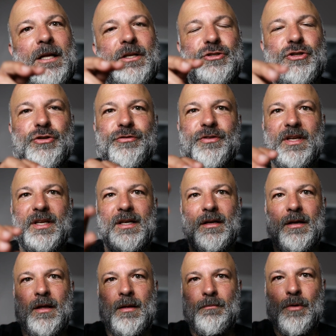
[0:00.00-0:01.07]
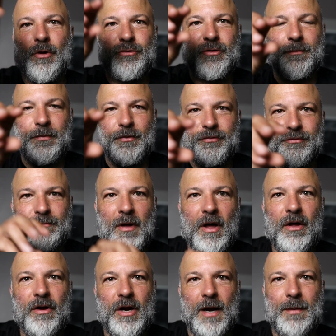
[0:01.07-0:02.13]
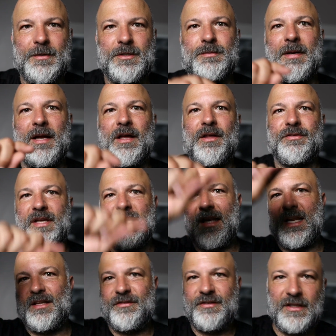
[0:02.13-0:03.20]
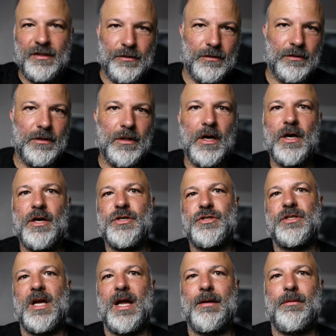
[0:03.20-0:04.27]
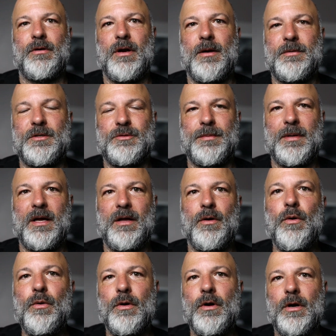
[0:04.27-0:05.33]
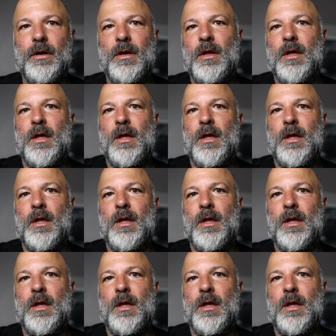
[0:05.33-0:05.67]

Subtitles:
choosing multiple small garbage piles and a single large garbage pile, or